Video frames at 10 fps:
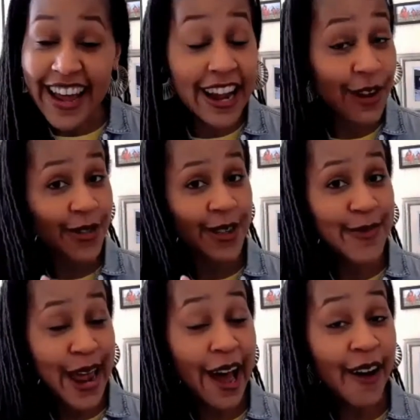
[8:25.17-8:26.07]
I know them
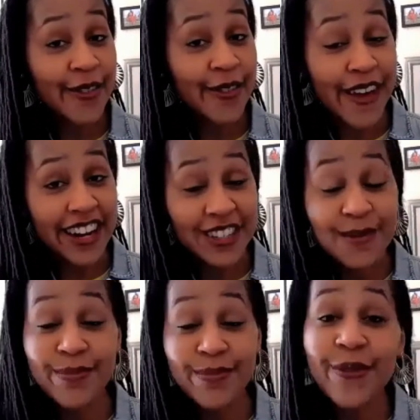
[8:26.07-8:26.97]
now. They've actually
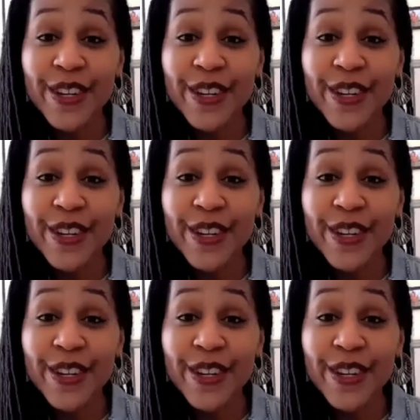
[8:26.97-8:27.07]
both